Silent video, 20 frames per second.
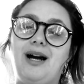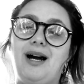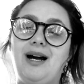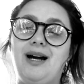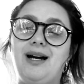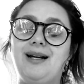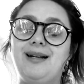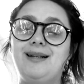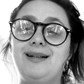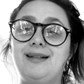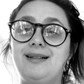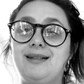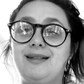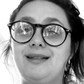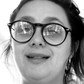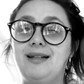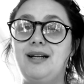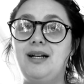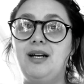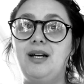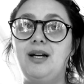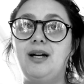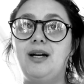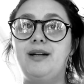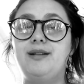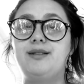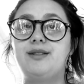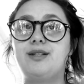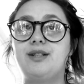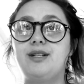And
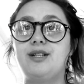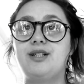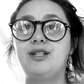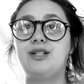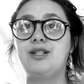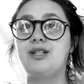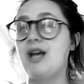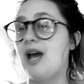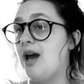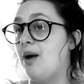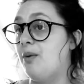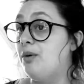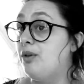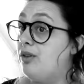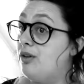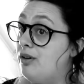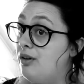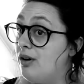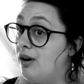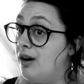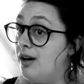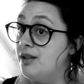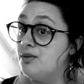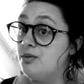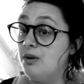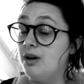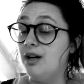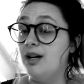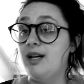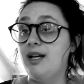I'm just going to share with you guys
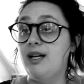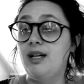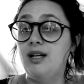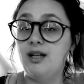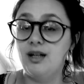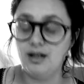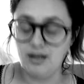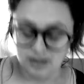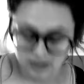what I...